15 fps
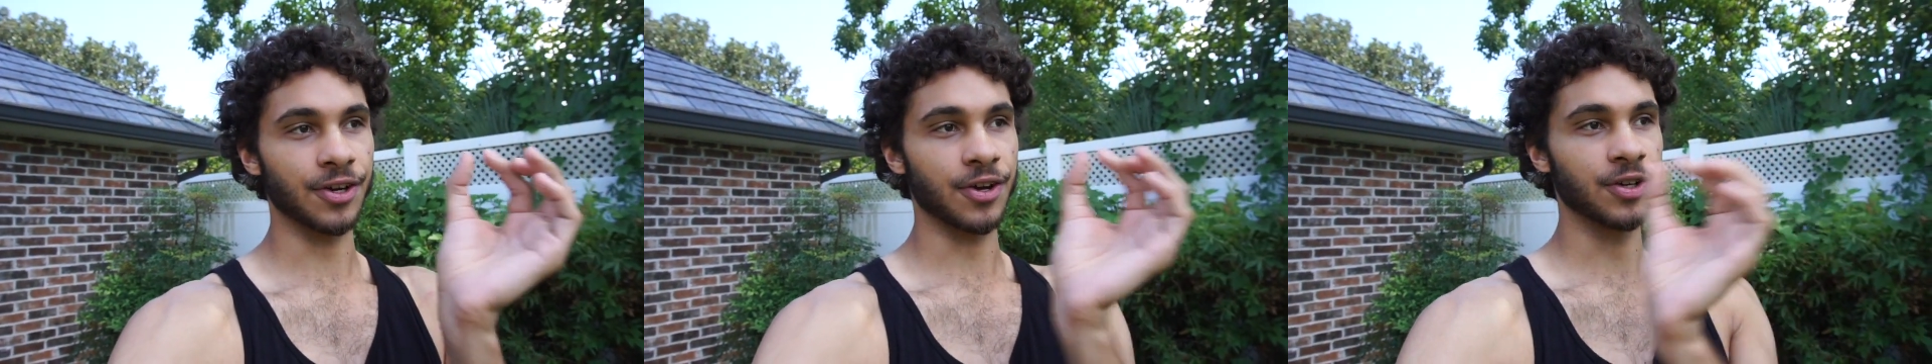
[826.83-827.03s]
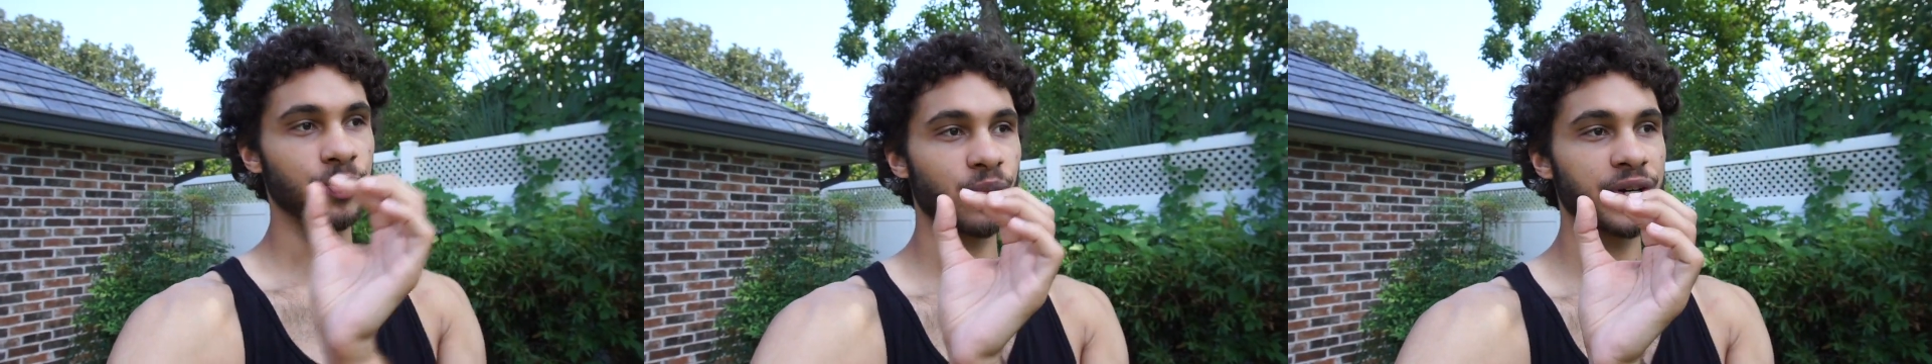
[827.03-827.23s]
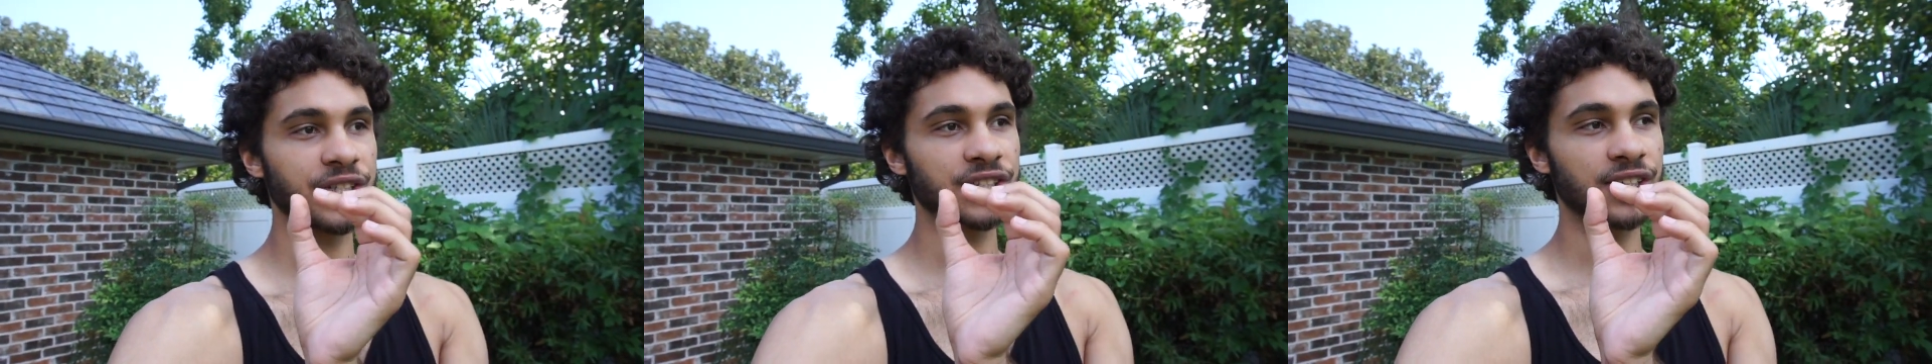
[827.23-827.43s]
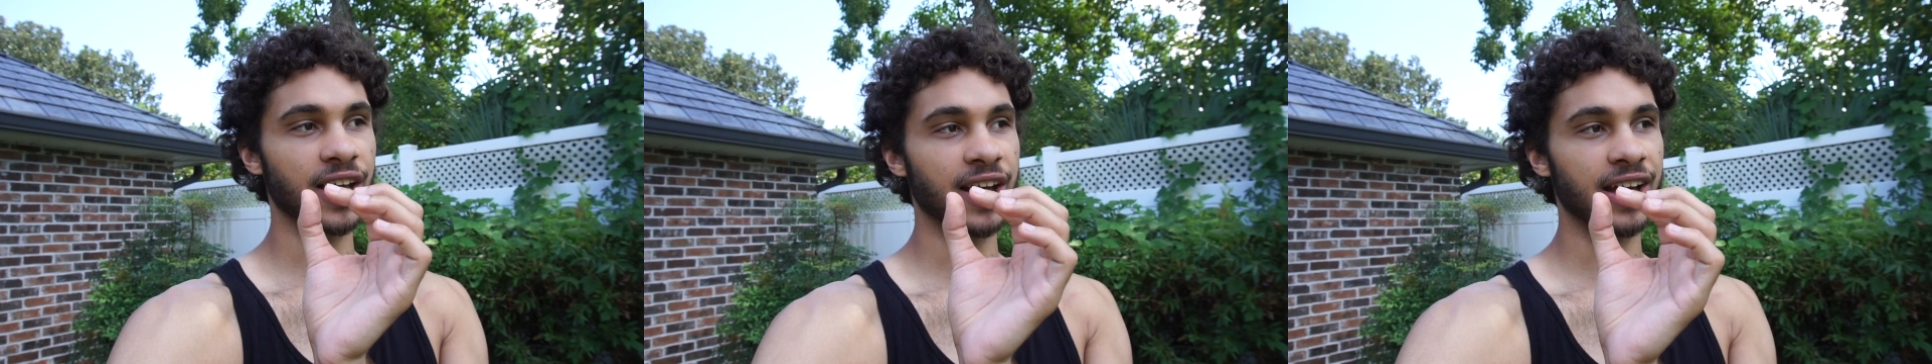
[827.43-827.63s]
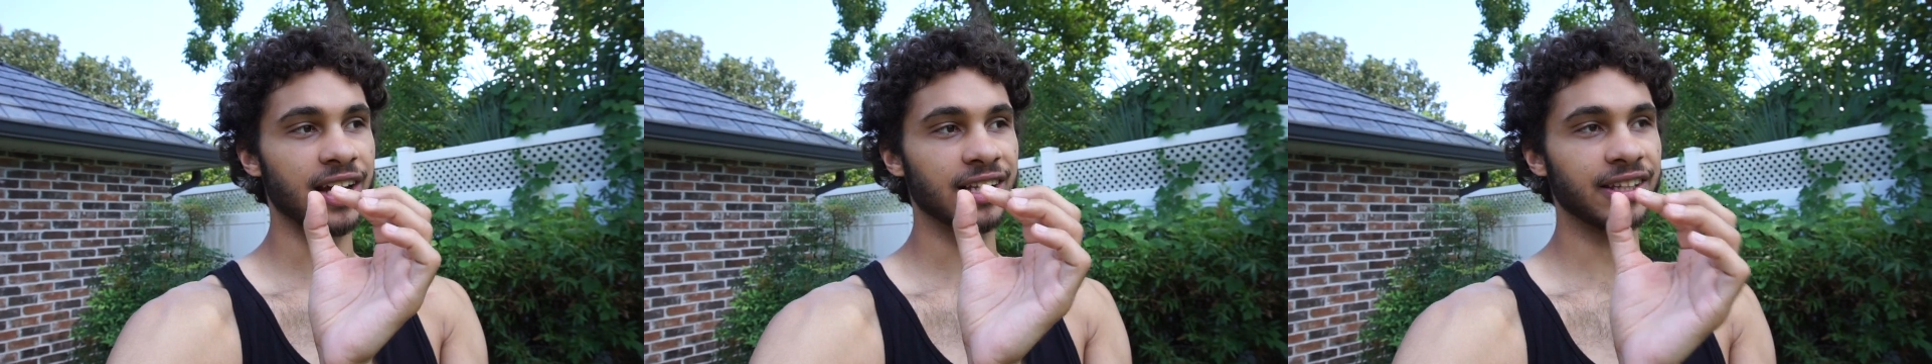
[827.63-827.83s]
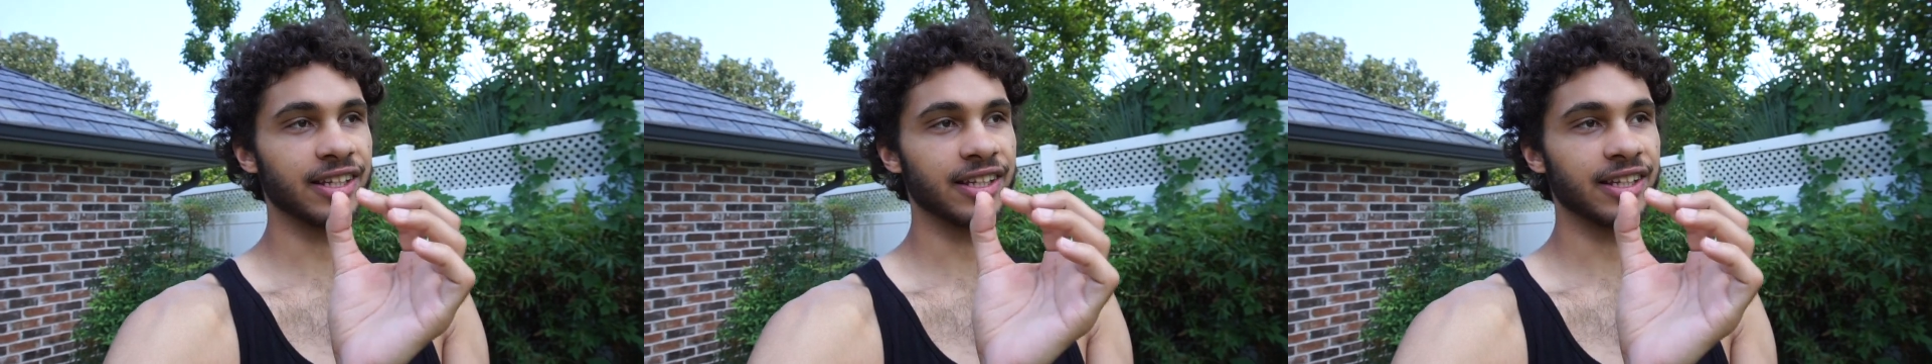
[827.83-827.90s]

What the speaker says: on one side